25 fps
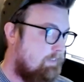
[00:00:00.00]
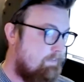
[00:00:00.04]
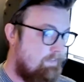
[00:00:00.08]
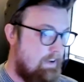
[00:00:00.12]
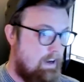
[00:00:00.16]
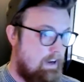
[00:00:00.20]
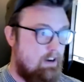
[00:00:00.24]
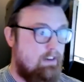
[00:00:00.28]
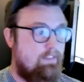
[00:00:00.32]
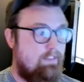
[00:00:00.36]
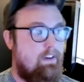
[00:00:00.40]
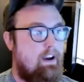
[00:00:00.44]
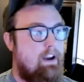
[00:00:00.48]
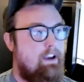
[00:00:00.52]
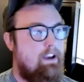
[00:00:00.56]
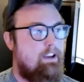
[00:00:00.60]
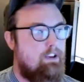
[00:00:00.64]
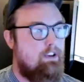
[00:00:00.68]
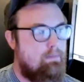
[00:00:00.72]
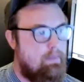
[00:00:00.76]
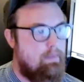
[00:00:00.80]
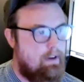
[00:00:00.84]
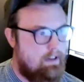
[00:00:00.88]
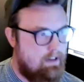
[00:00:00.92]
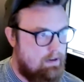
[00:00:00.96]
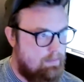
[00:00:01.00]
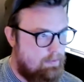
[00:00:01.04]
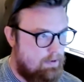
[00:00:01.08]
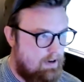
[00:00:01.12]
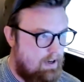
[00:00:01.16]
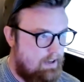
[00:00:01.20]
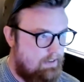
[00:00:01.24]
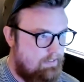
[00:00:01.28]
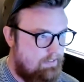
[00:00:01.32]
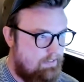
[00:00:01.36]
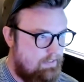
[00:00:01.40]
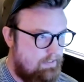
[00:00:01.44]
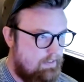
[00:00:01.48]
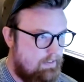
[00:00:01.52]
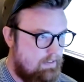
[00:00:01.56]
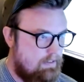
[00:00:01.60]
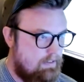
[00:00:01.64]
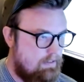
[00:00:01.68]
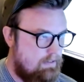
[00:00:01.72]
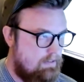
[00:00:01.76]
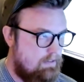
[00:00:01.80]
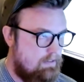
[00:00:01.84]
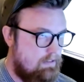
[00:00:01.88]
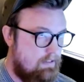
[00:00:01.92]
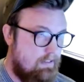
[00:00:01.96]
verifying your menu price?
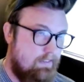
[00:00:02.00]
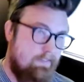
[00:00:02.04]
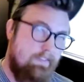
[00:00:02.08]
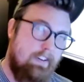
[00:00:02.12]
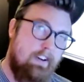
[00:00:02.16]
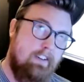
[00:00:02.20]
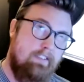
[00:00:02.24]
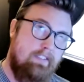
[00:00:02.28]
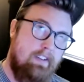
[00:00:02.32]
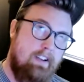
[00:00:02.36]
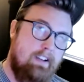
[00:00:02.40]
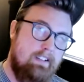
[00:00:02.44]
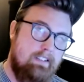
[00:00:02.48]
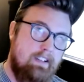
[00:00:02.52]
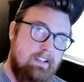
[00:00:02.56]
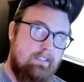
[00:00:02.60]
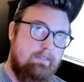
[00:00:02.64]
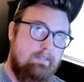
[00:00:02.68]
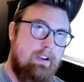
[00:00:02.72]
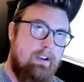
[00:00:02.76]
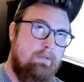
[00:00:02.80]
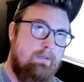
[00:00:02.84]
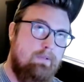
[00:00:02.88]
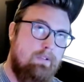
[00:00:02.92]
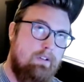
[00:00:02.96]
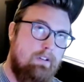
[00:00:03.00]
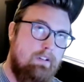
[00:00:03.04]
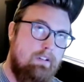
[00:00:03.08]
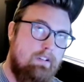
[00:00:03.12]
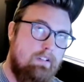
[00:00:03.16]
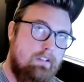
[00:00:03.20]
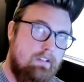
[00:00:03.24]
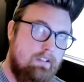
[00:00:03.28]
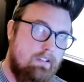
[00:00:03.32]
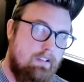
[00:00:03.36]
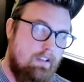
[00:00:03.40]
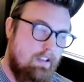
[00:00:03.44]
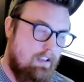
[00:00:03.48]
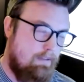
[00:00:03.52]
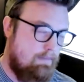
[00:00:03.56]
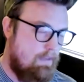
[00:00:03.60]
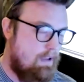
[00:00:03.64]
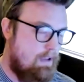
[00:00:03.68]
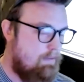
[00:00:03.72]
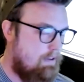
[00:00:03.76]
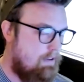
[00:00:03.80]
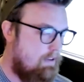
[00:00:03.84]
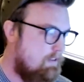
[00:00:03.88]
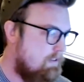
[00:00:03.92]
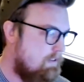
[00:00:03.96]
Verifying, is that the right word? Yeah,
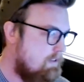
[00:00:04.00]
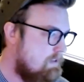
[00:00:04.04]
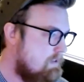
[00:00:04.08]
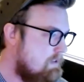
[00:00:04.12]
maybe.